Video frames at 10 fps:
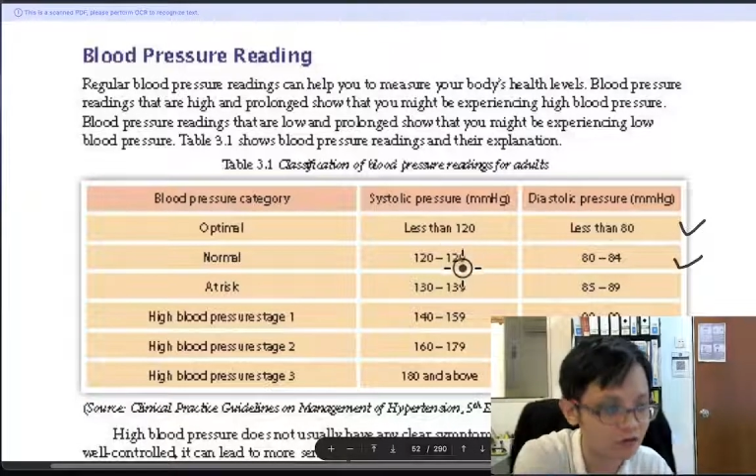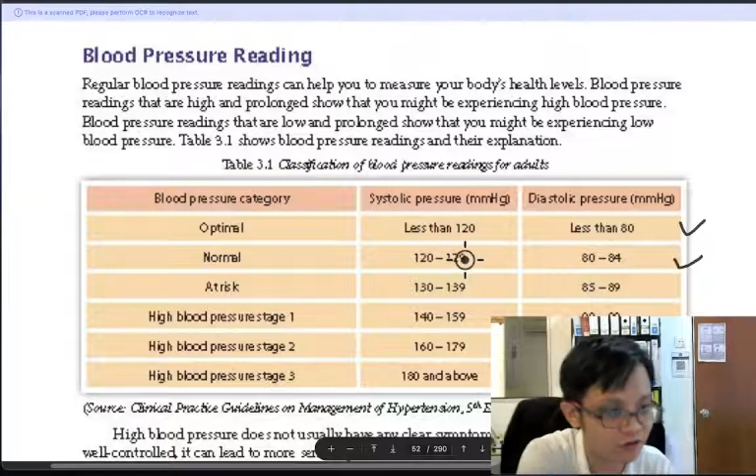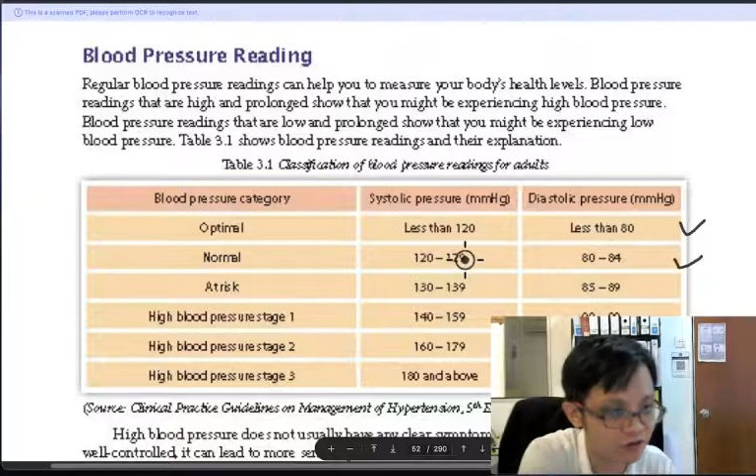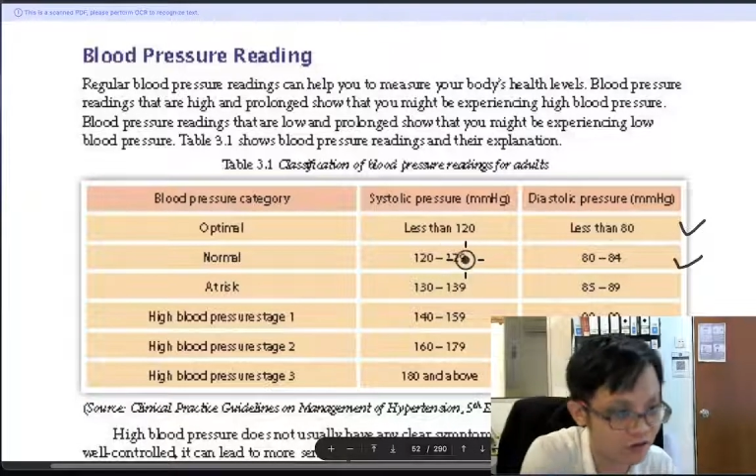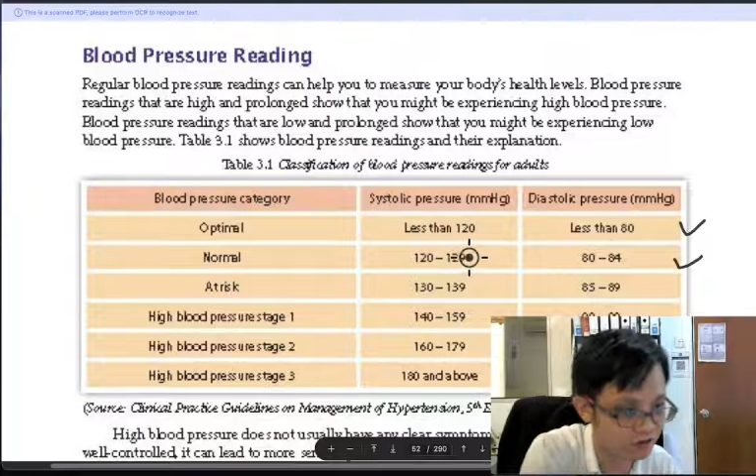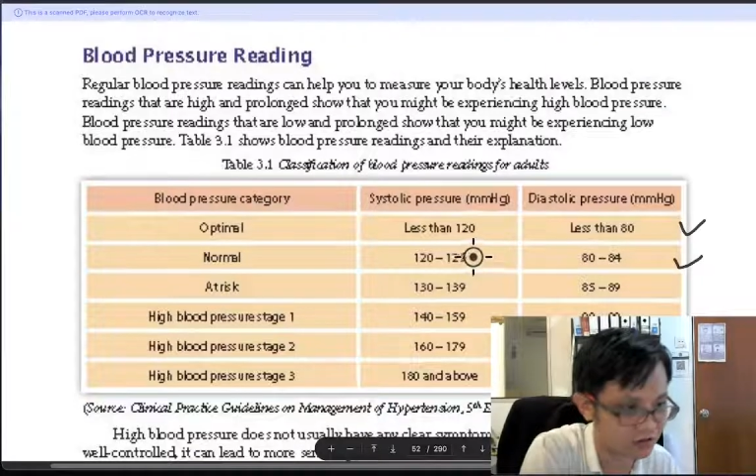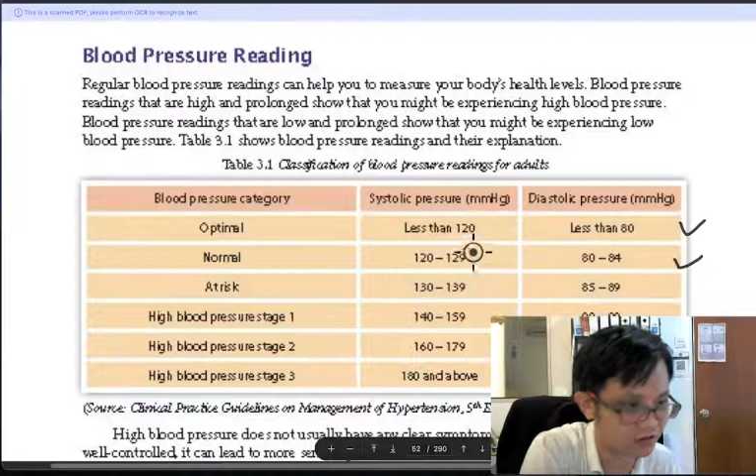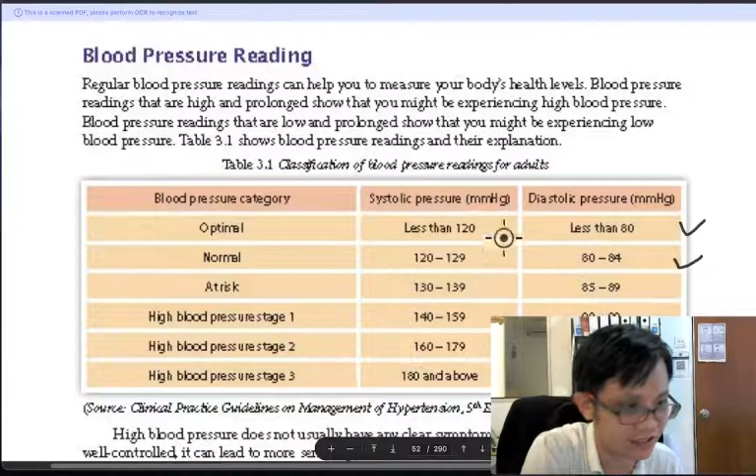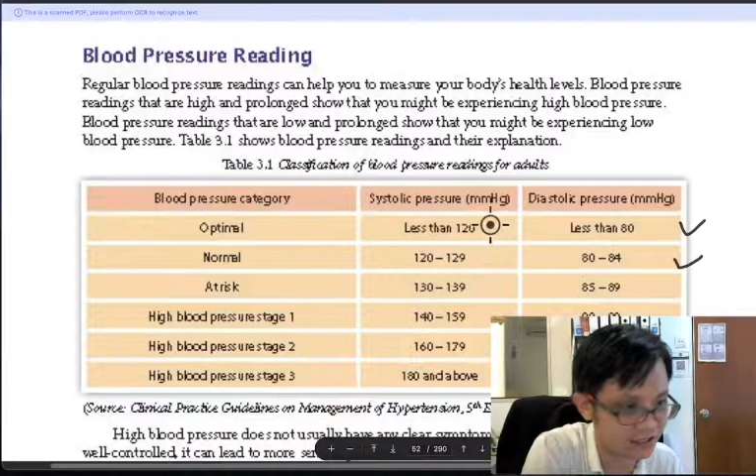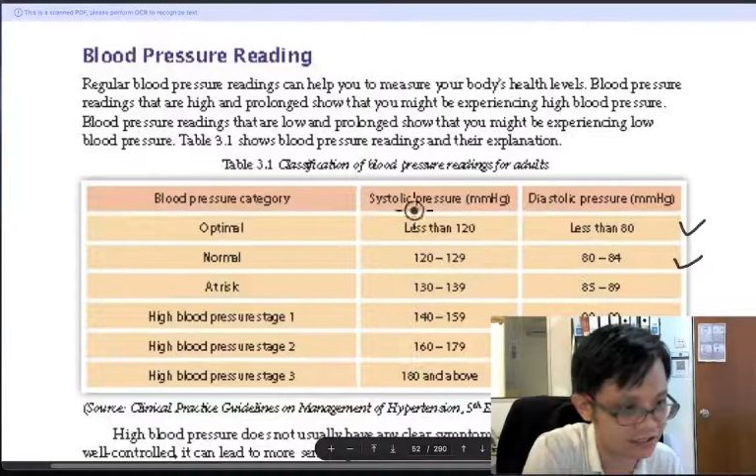you
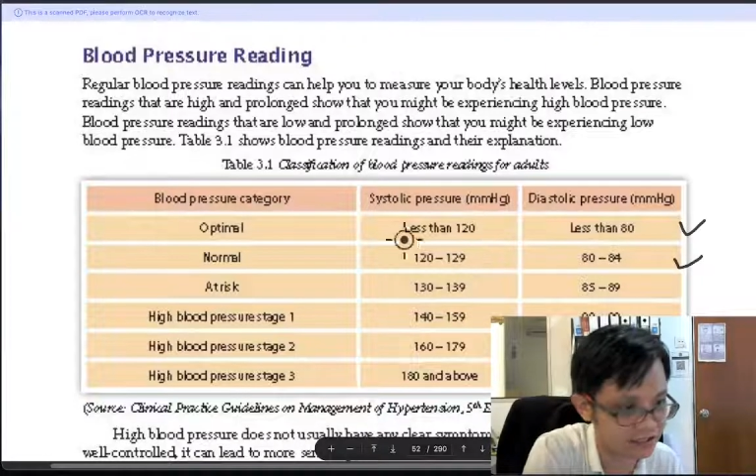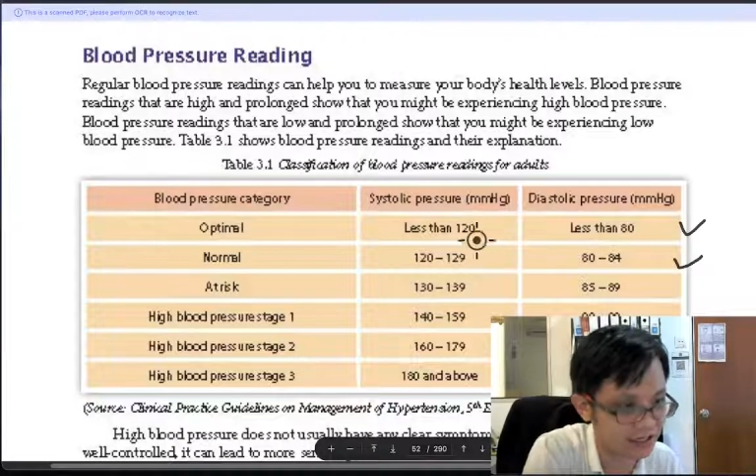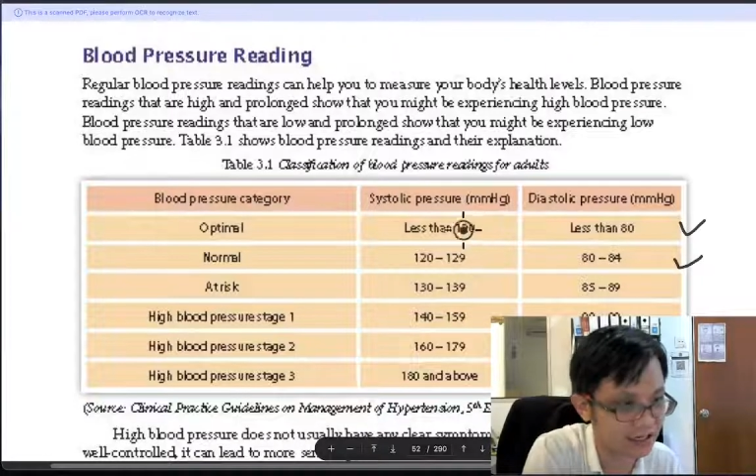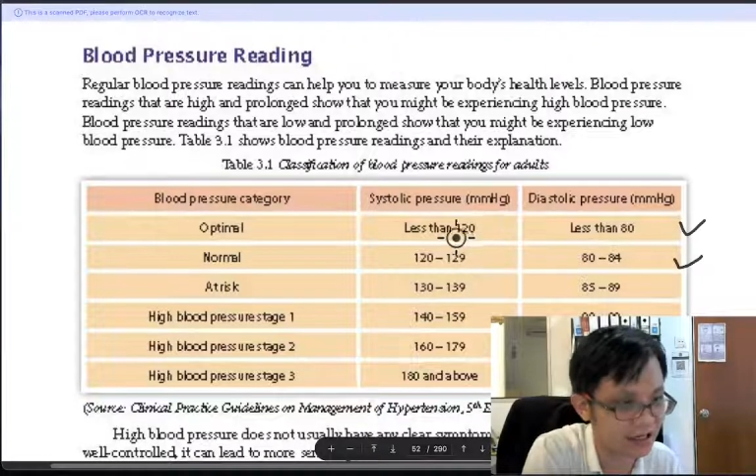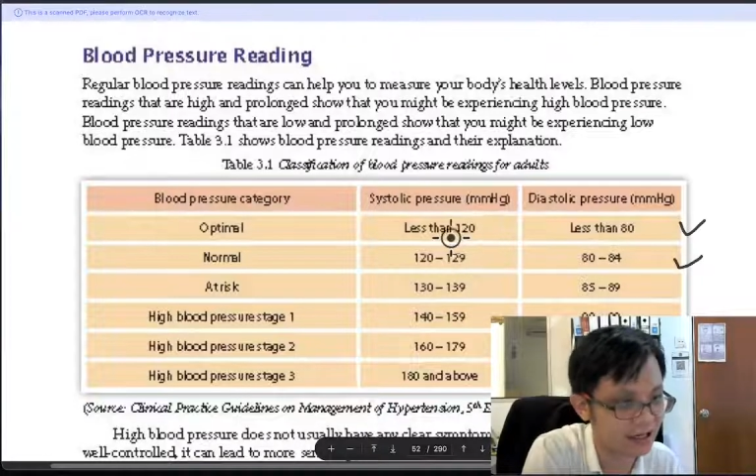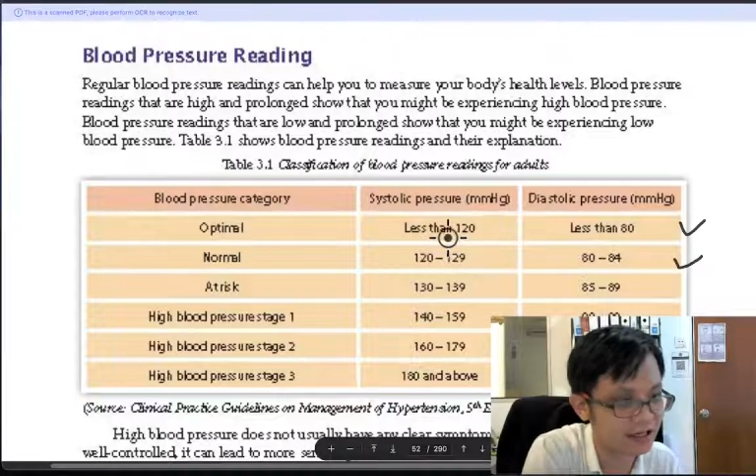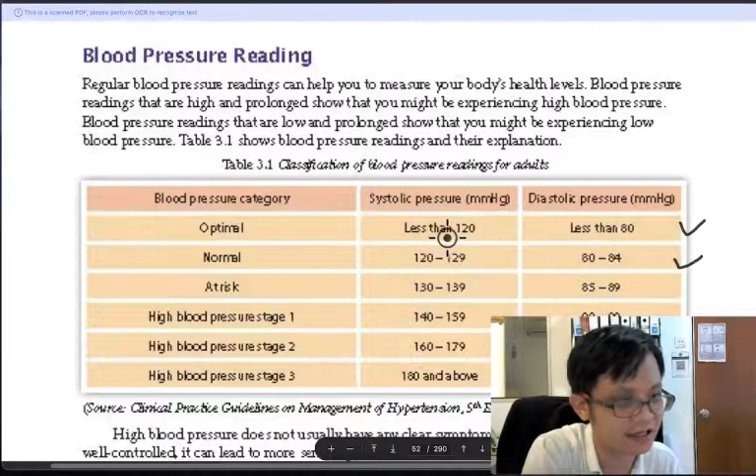can check lah ha.